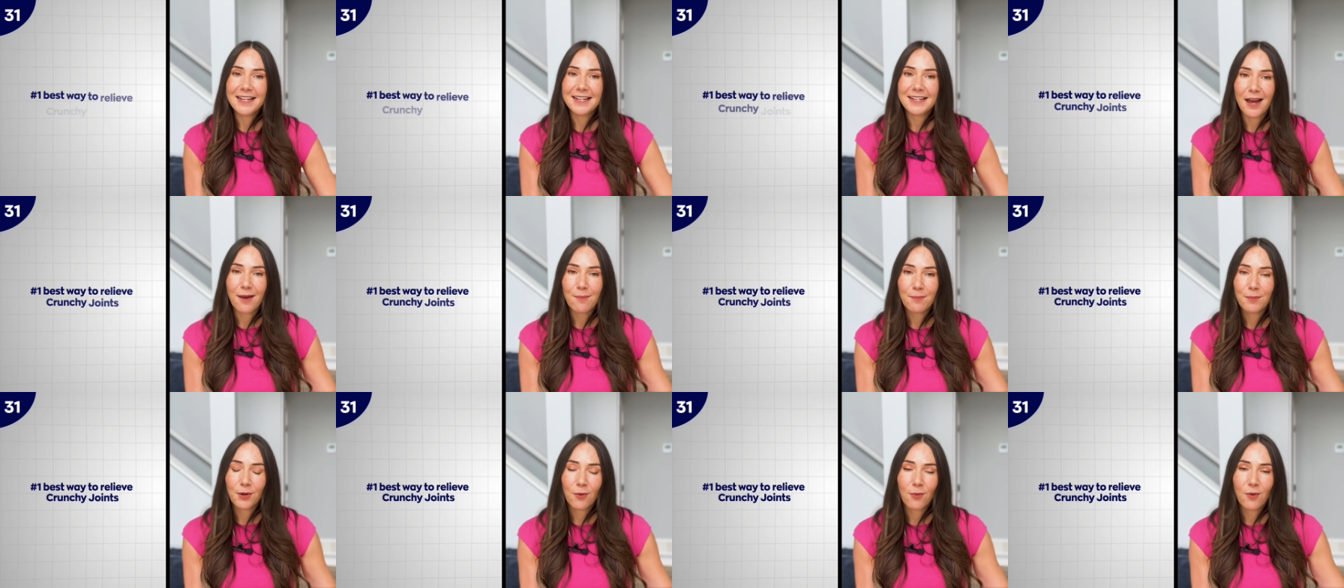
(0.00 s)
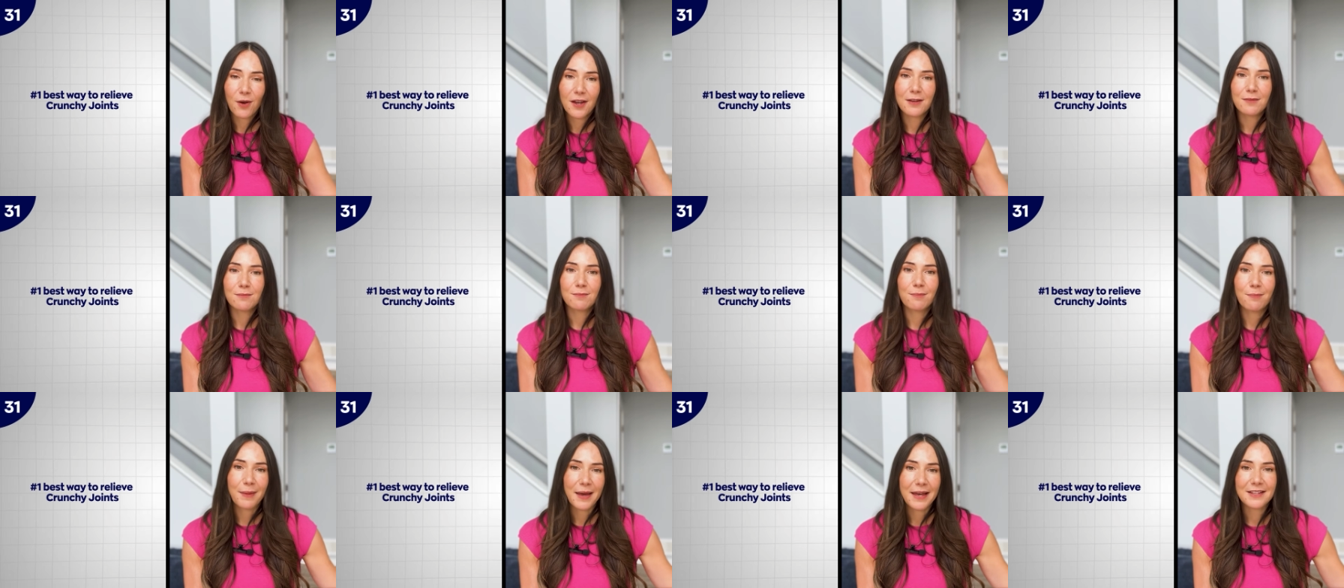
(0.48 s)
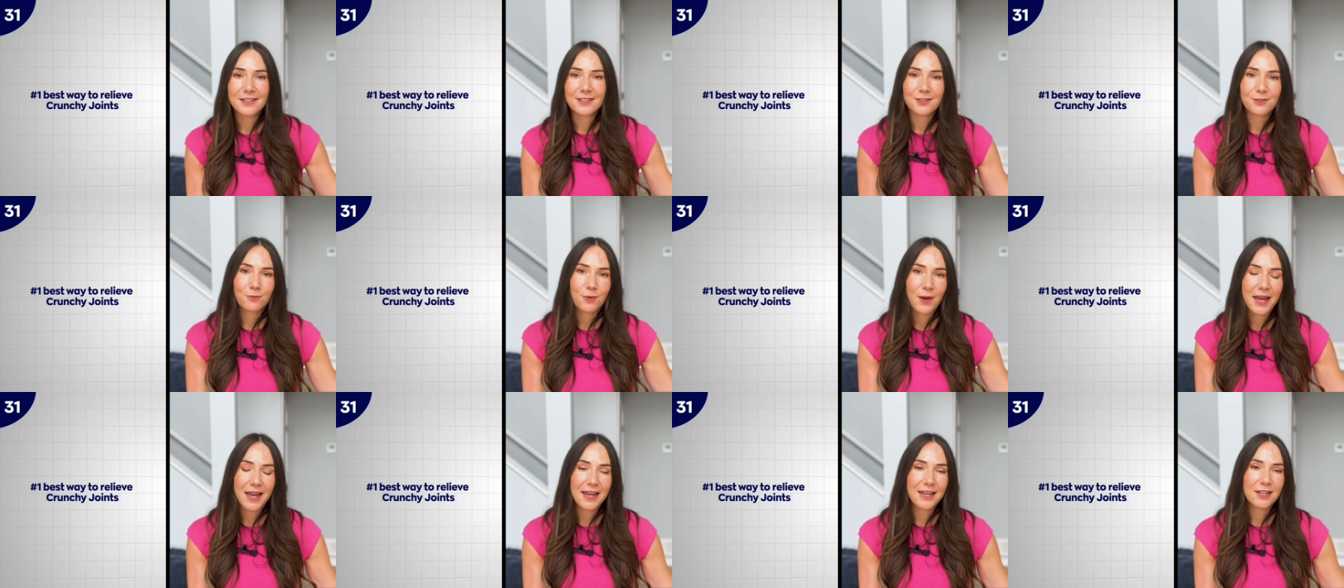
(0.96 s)
number one best
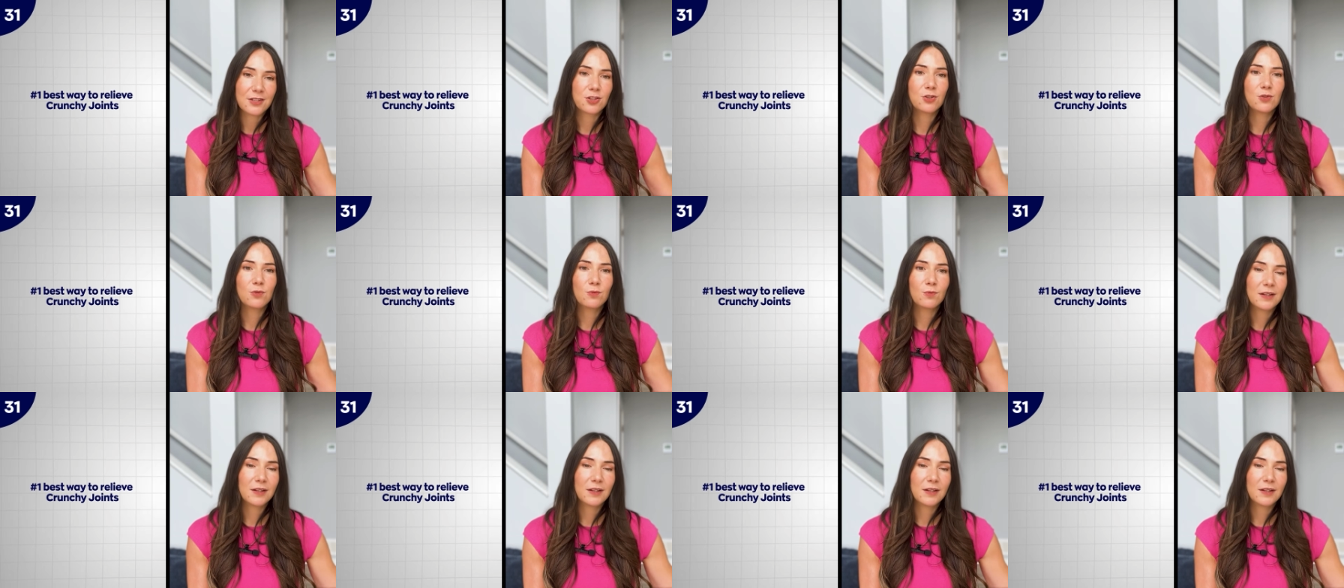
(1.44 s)
way to